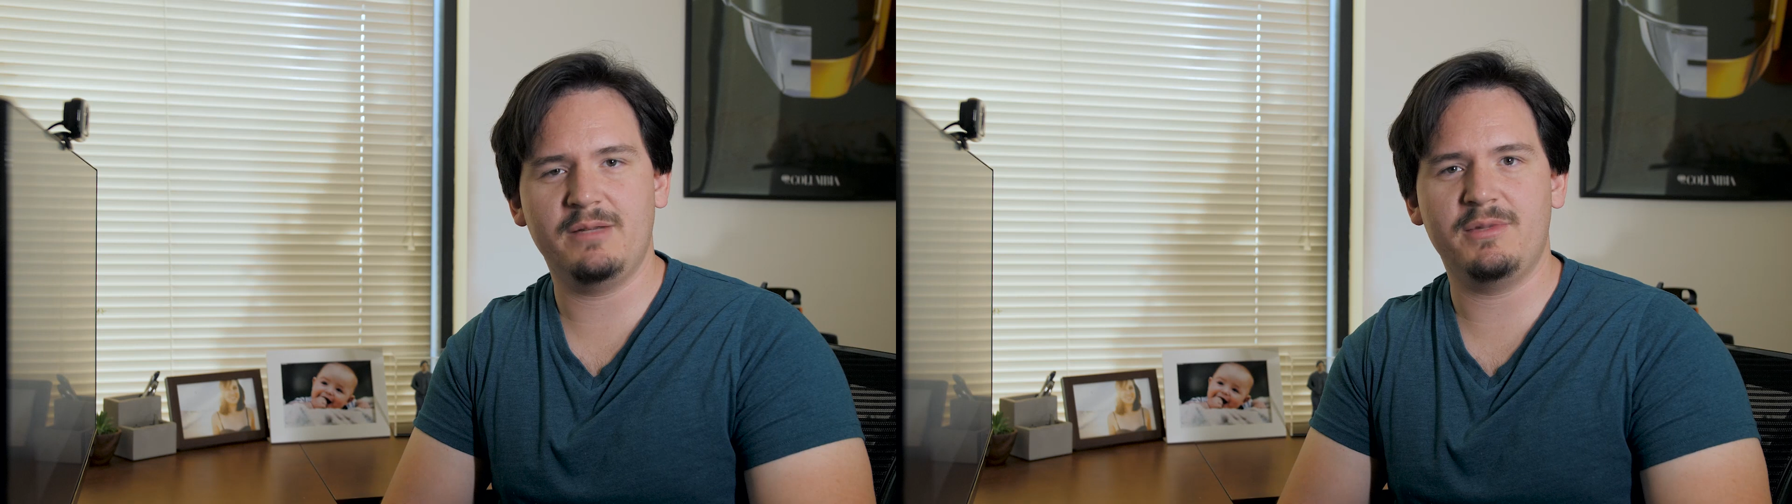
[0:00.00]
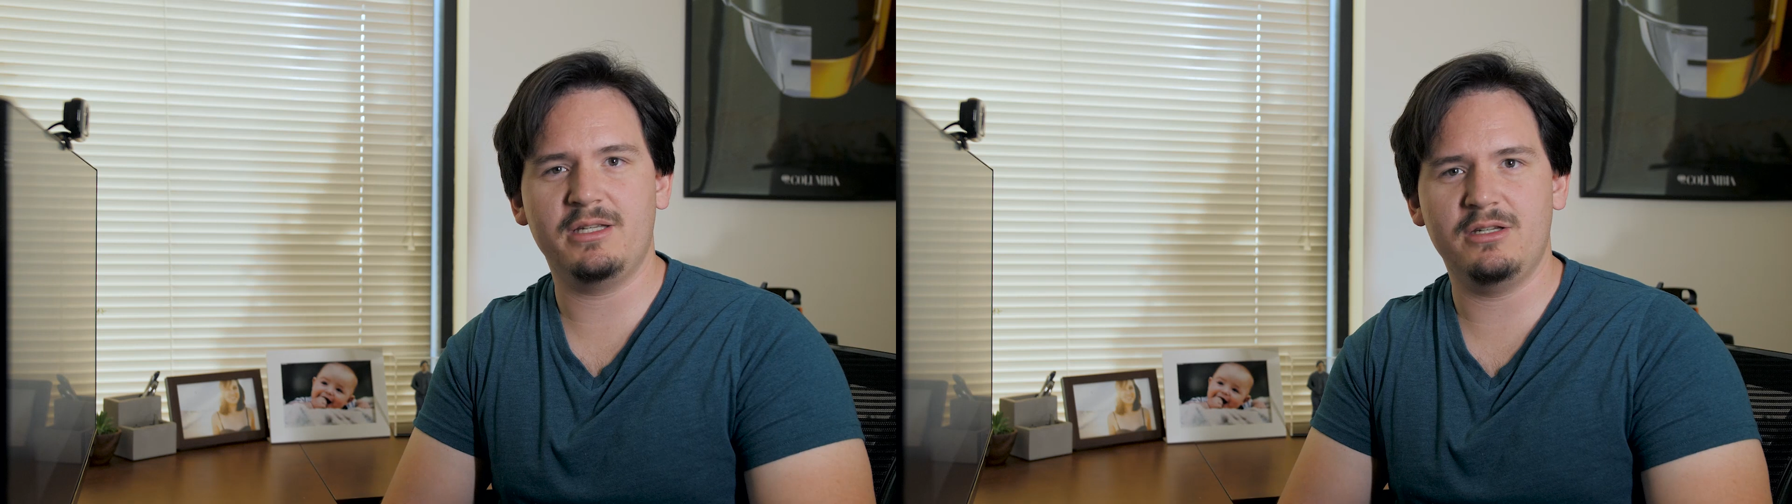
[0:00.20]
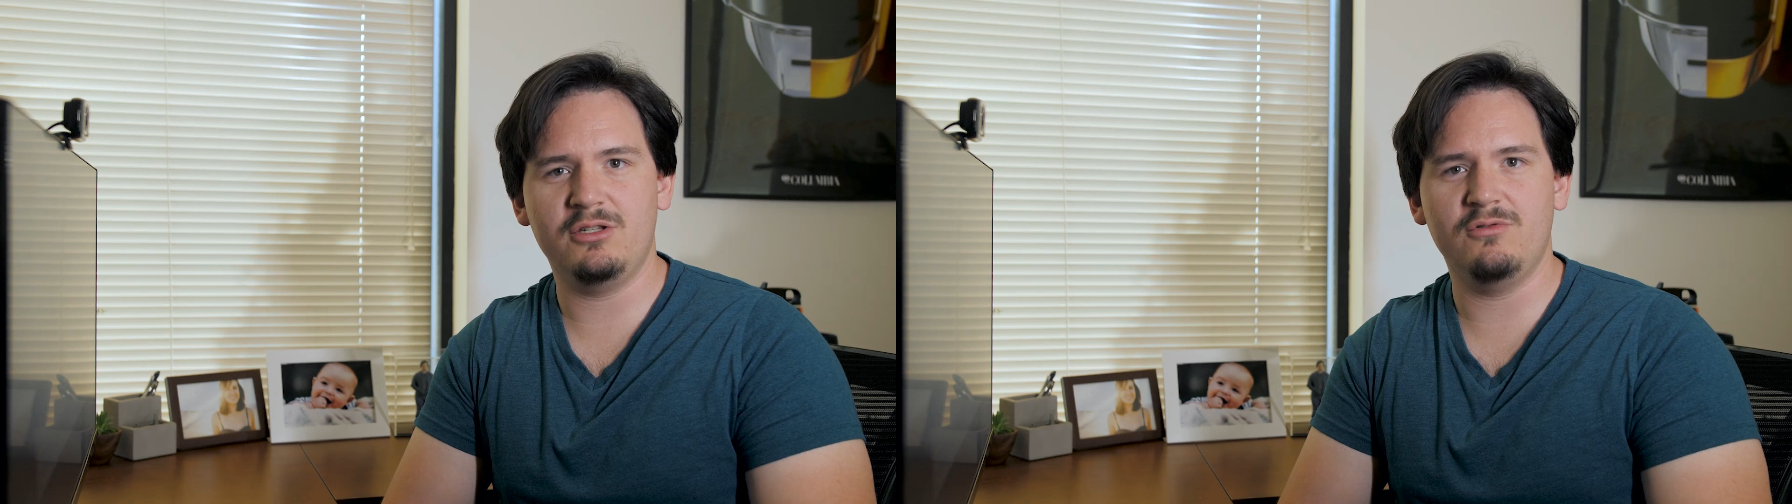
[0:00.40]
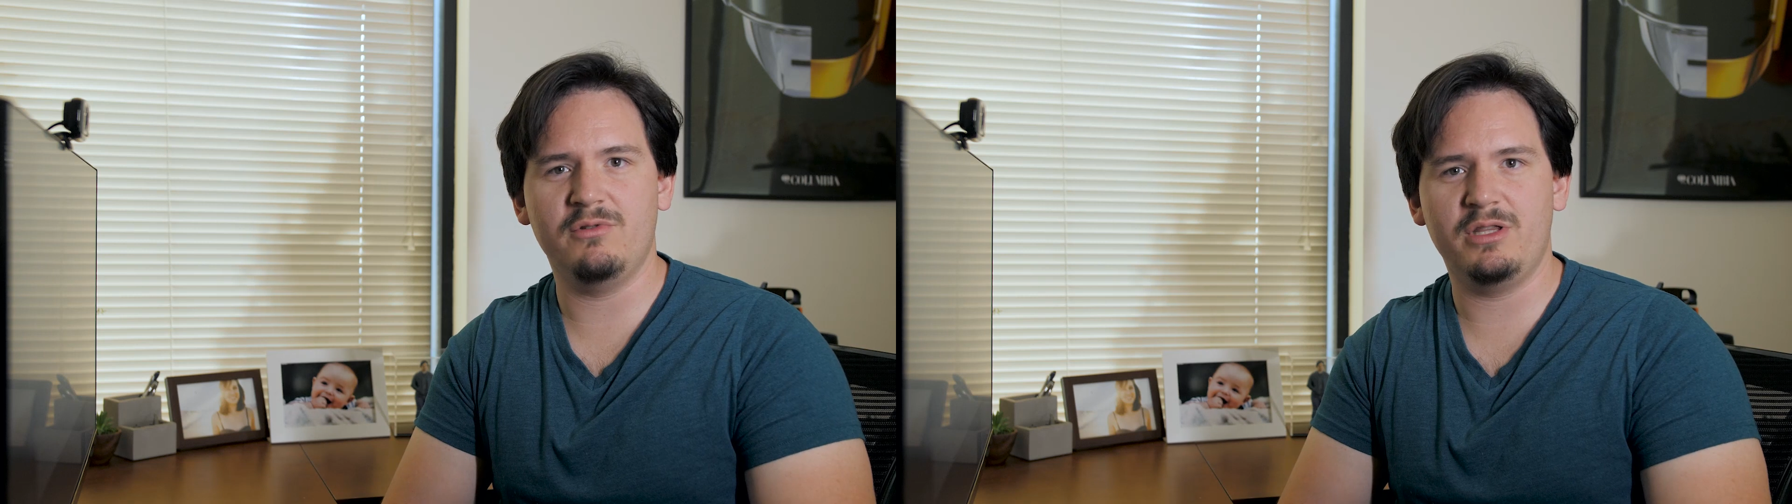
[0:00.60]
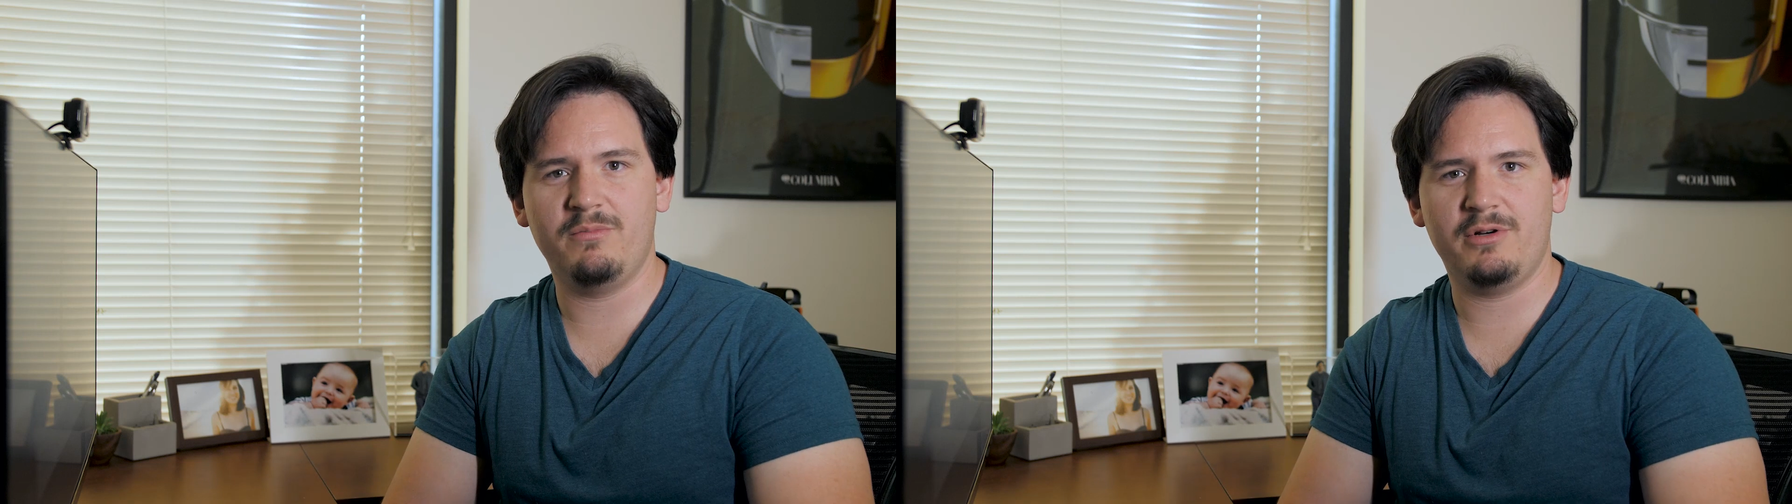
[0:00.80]
something to do
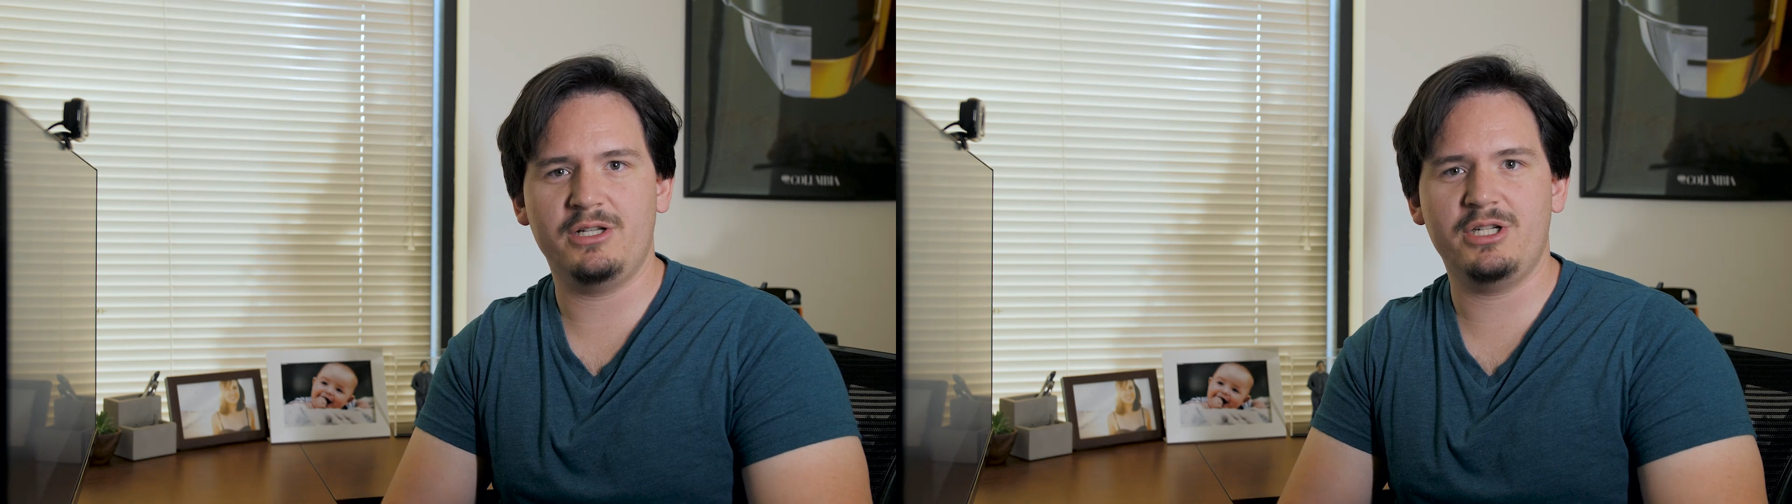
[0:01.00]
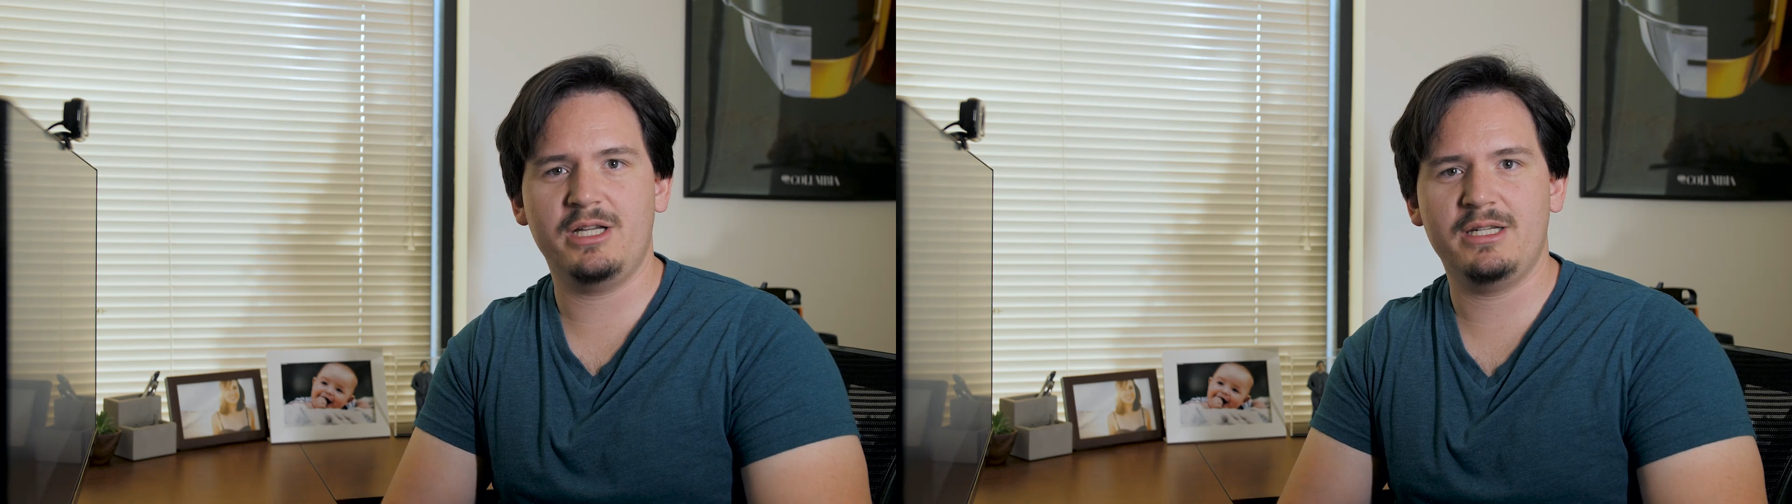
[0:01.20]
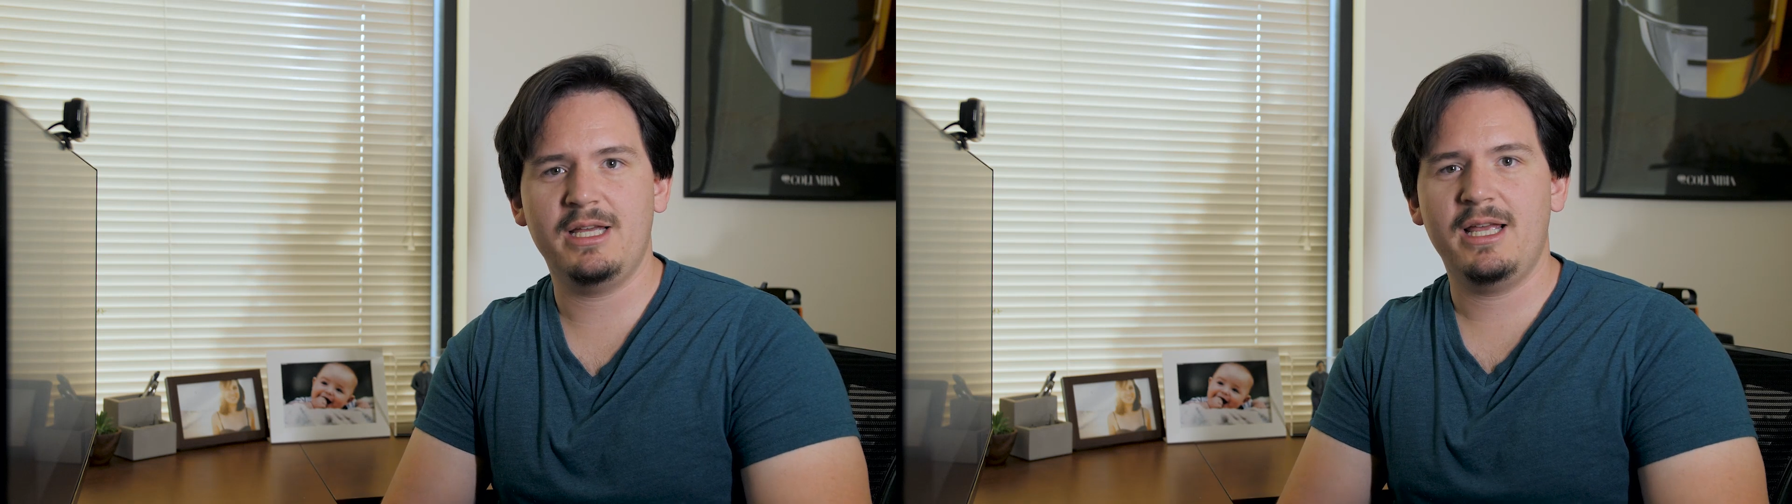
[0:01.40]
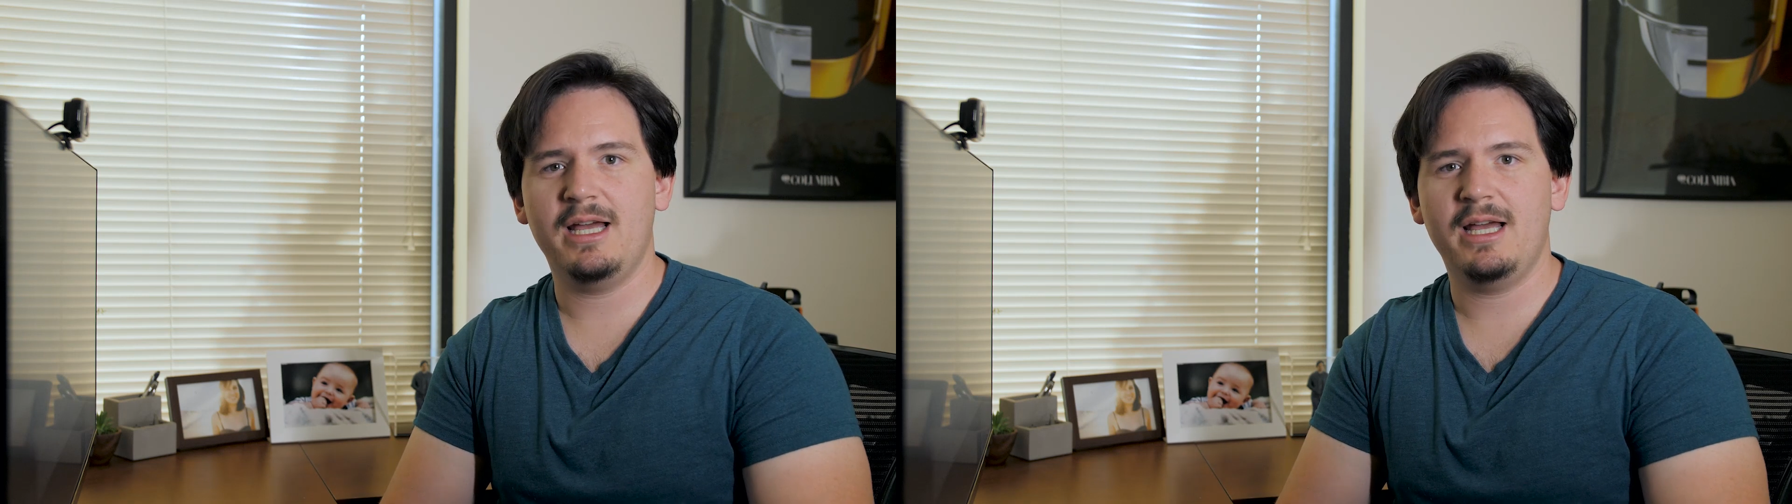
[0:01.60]
with the project